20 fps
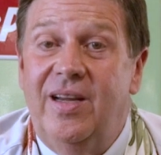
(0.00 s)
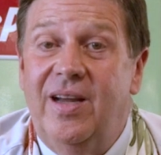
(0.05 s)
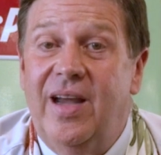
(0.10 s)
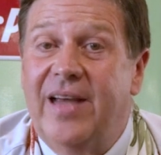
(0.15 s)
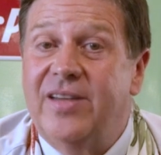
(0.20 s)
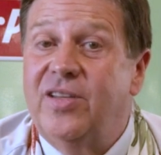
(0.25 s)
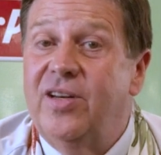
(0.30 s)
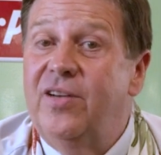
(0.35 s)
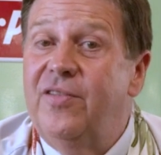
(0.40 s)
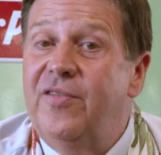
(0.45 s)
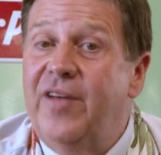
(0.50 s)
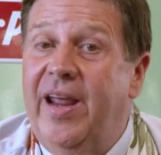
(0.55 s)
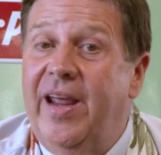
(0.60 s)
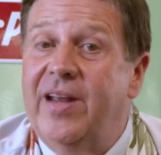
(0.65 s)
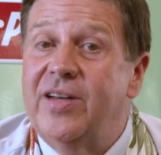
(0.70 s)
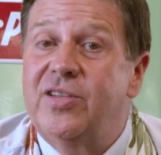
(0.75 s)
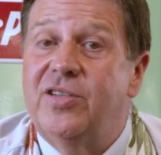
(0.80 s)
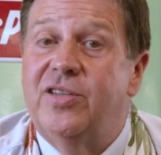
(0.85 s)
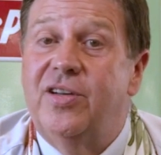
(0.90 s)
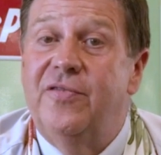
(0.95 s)
has
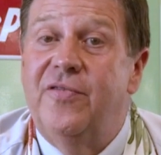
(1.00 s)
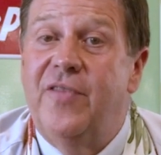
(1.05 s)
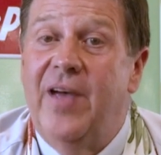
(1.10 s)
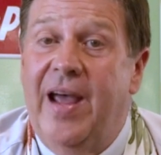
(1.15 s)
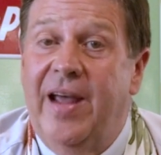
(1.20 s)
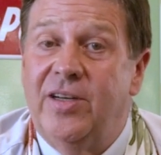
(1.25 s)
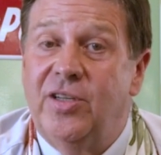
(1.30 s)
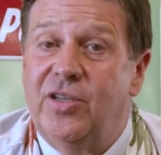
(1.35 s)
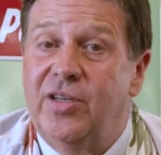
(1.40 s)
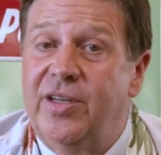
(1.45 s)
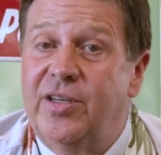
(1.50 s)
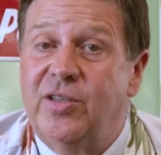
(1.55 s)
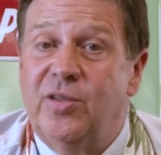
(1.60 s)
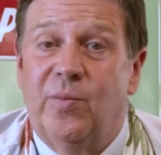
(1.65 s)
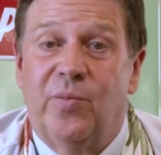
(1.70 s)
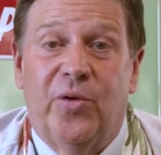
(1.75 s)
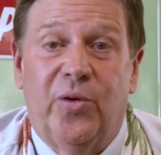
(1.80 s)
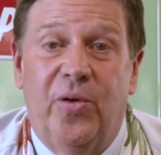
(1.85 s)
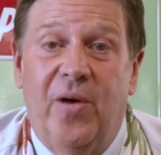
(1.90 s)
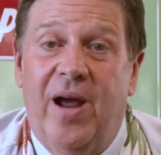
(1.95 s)
advanced evangelism
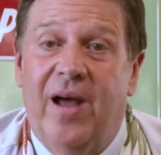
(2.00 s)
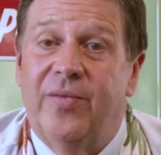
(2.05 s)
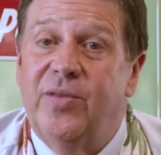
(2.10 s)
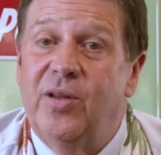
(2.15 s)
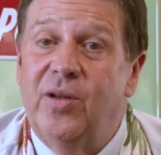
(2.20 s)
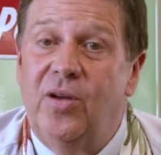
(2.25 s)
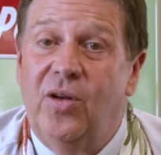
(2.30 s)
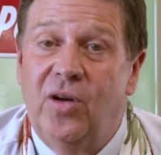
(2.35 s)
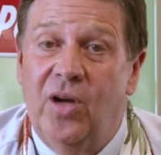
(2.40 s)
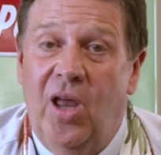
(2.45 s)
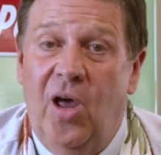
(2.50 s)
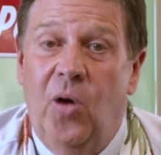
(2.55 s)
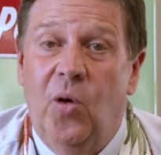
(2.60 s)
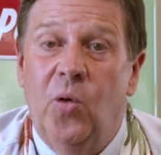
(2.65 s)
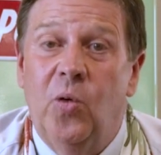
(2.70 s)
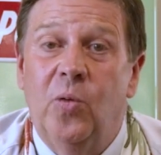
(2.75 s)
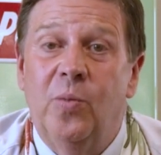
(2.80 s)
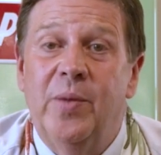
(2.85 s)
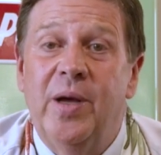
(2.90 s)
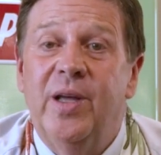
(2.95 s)
throughout the
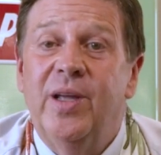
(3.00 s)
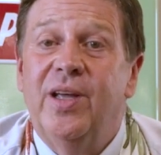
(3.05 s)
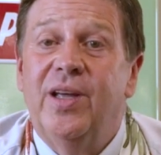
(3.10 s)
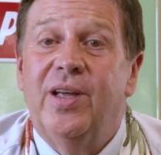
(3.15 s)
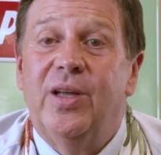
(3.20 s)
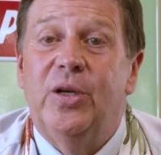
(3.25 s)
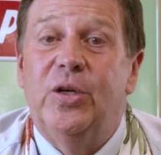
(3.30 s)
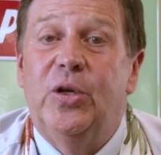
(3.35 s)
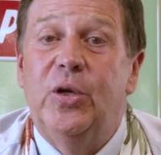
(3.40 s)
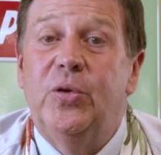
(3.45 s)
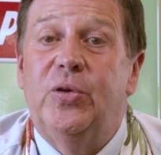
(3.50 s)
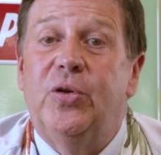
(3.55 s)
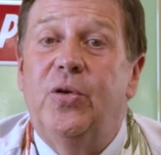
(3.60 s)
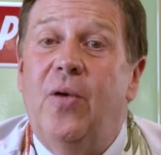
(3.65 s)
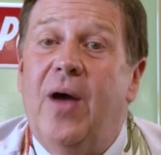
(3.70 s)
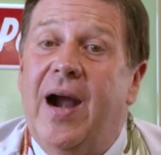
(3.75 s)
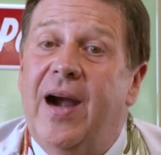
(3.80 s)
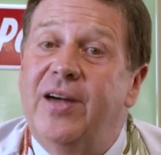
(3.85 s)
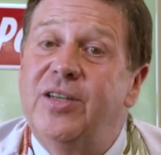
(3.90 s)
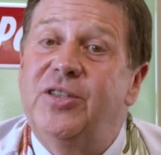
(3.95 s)
globe due
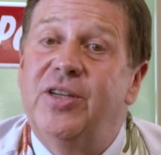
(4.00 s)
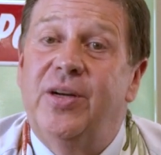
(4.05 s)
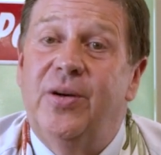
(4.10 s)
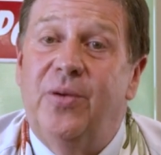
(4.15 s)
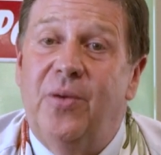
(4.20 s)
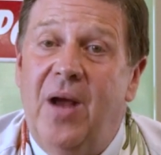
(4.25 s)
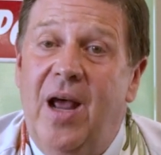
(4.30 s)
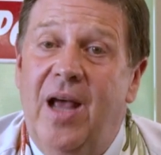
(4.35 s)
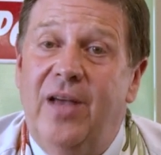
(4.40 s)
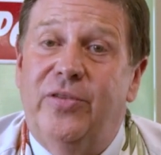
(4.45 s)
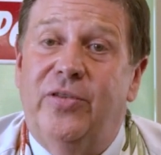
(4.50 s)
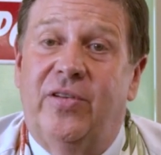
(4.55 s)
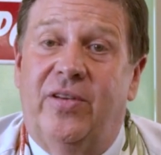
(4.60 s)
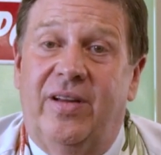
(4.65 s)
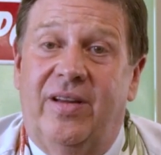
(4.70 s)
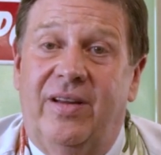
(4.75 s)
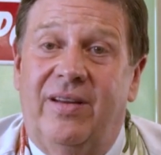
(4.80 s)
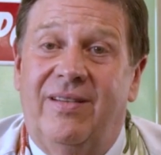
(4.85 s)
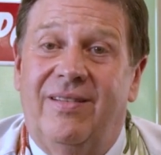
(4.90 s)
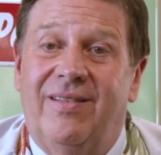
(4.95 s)
to our
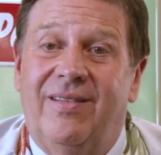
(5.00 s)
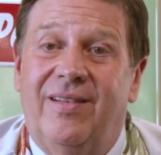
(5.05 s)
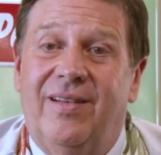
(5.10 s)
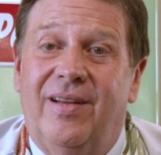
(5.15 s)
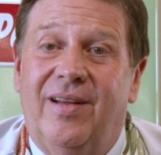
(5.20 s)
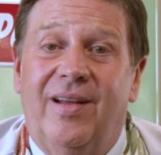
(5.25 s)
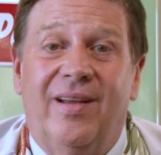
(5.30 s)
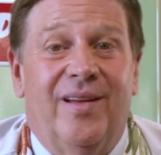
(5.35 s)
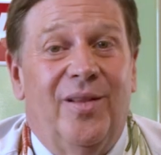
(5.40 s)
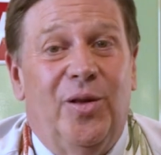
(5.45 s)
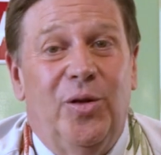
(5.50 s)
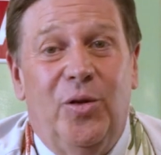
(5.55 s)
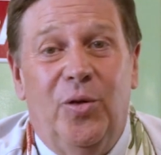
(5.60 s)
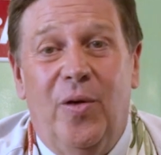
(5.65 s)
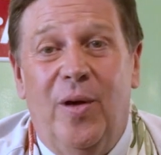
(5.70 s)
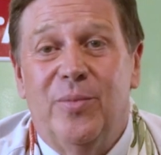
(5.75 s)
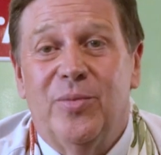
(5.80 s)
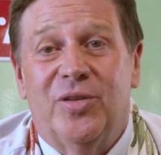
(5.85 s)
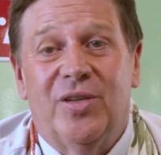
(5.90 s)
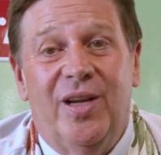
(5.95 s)
generosity. The
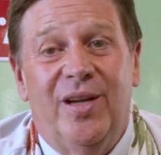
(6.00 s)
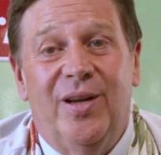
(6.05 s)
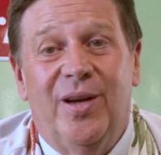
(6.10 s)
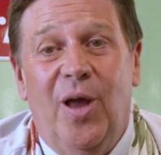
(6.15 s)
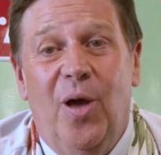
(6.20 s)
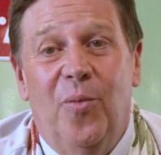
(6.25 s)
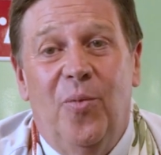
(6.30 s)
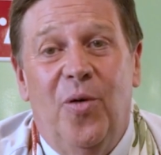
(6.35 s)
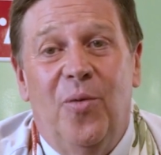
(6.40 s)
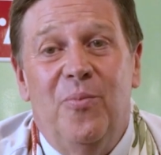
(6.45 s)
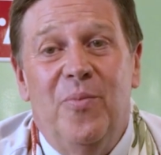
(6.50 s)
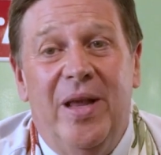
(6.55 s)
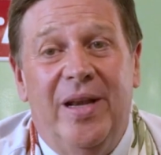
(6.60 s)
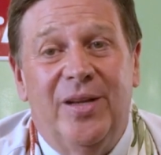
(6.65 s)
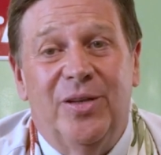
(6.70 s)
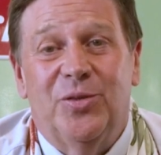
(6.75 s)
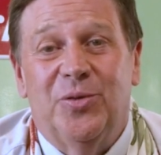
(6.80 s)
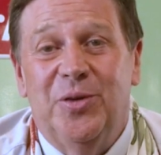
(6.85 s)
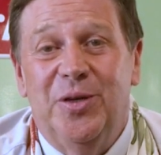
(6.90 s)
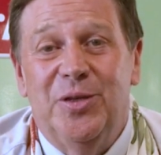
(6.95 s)
UMC Global
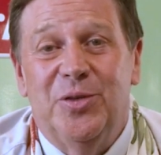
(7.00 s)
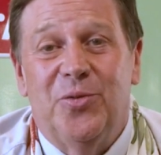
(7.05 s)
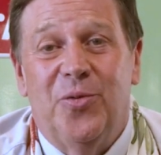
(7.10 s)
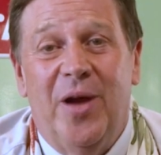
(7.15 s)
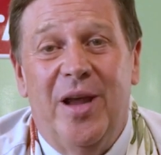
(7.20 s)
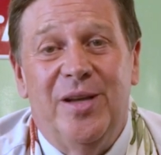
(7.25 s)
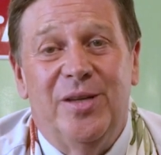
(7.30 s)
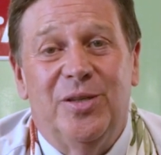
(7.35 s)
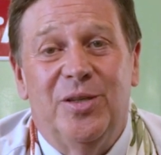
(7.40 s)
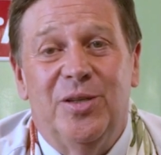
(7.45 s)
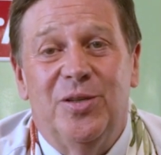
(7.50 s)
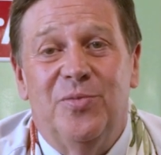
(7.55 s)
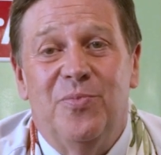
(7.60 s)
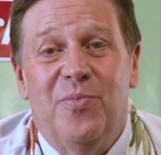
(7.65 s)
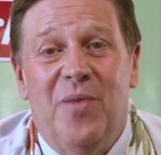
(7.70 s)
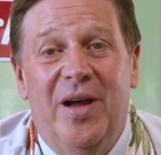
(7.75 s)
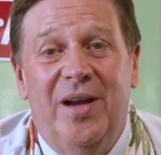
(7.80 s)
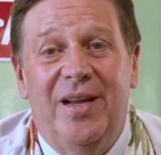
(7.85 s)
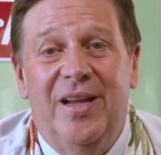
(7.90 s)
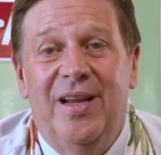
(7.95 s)
Ministries raises
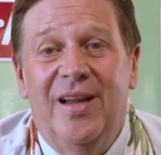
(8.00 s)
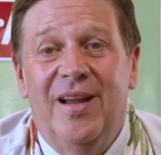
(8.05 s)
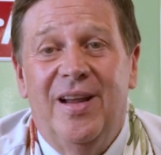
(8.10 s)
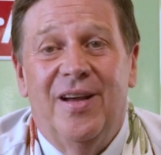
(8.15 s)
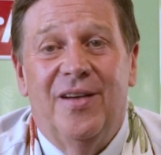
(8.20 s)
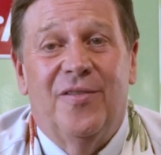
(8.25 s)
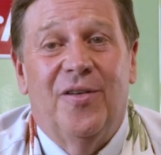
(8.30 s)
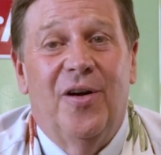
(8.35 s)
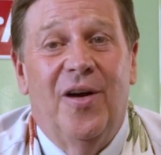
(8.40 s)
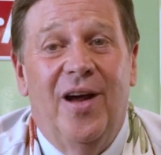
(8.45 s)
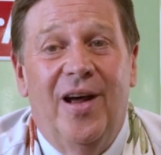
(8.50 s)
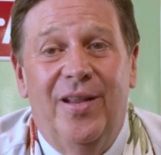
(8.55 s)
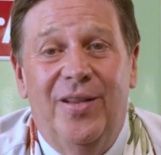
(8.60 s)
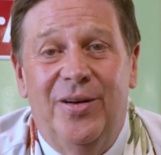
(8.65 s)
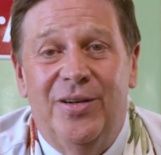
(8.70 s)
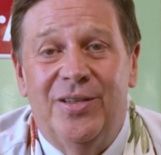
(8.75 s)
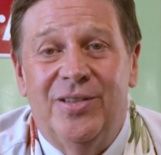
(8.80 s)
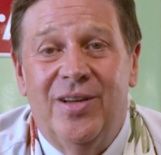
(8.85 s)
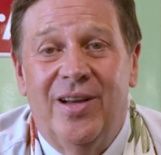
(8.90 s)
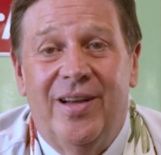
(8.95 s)
money for
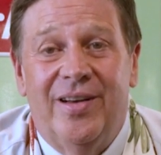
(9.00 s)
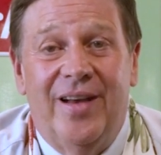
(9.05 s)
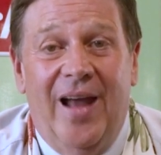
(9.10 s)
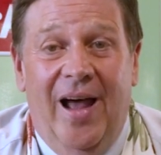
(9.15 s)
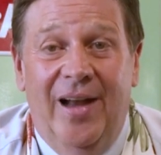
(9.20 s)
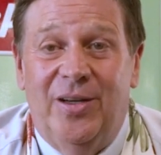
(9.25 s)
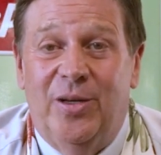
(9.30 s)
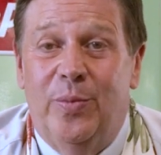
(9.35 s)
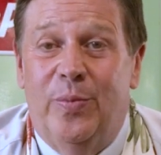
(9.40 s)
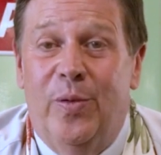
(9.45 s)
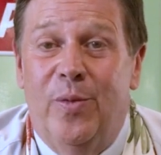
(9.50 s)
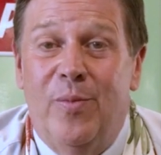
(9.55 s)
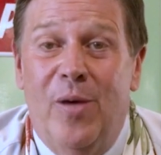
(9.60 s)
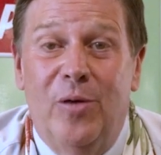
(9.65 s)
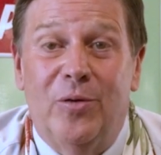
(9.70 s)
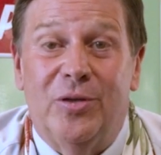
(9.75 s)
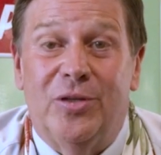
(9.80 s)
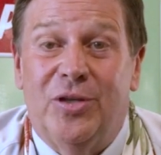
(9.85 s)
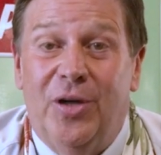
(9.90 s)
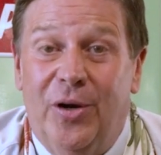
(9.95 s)
others, not to
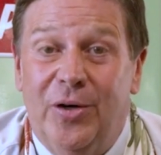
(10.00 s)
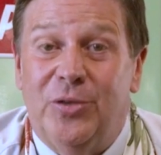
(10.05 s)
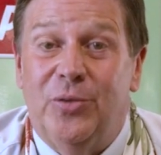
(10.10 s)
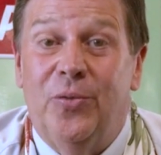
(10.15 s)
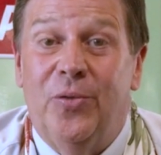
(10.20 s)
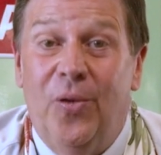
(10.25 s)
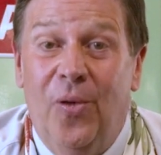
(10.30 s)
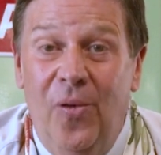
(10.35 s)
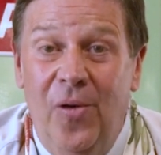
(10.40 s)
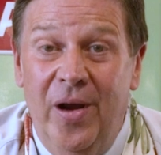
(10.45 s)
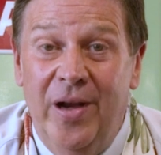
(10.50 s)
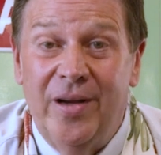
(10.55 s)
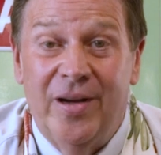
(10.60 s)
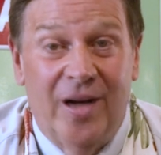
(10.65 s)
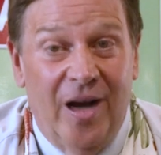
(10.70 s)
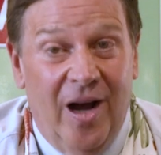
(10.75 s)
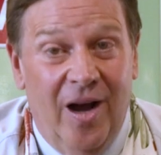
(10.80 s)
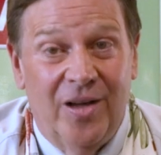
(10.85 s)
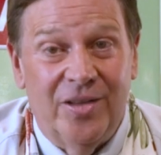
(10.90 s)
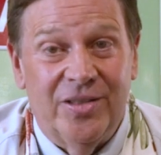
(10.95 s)
promote church ruin
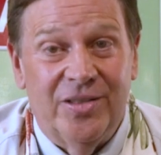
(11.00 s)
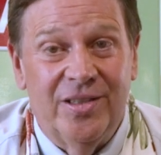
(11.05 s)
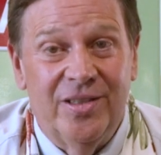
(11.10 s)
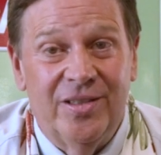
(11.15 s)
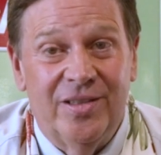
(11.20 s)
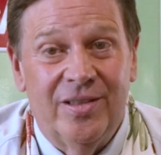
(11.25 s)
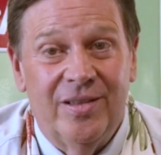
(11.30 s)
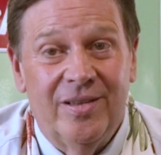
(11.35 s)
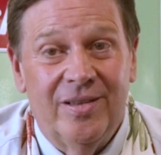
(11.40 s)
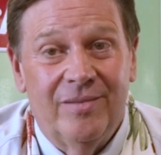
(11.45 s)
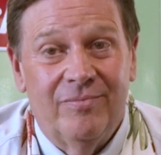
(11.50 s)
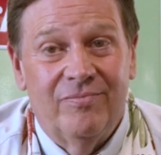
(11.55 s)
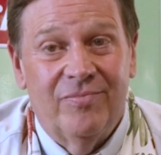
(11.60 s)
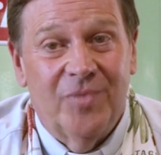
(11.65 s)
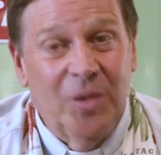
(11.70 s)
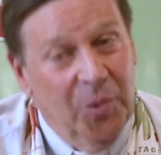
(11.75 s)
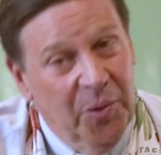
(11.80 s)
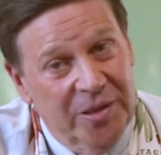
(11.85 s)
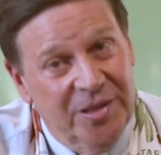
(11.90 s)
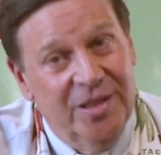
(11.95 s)
causes,
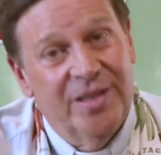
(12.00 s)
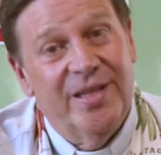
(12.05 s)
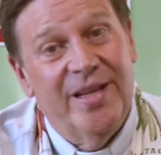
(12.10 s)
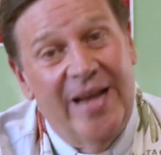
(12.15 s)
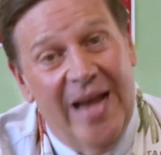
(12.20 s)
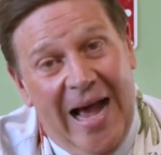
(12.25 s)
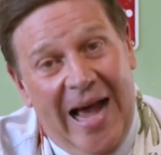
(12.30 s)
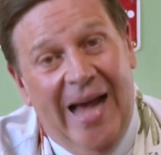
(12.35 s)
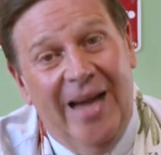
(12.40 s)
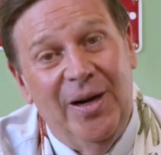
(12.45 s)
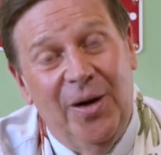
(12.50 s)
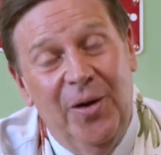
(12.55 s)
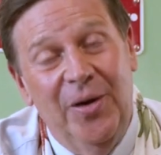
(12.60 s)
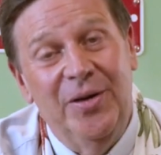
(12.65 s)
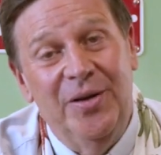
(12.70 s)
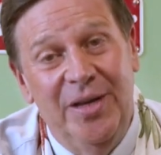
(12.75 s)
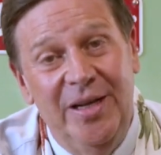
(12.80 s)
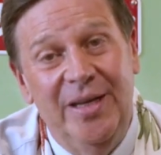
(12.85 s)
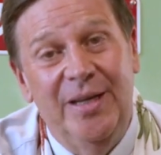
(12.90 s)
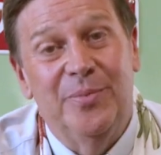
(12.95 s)
which is the
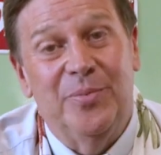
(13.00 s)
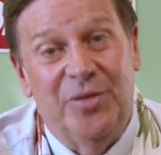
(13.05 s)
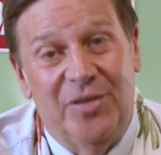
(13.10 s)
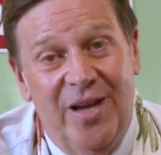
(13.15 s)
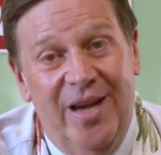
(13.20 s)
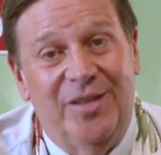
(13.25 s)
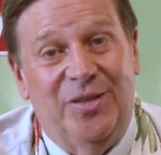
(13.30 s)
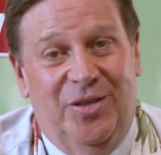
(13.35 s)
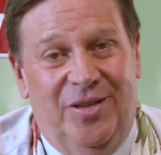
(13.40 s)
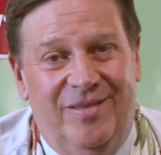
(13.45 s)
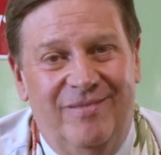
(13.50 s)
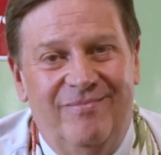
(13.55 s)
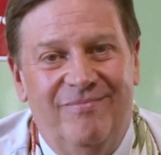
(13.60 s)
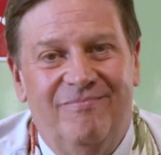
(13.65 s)
IRD obsession.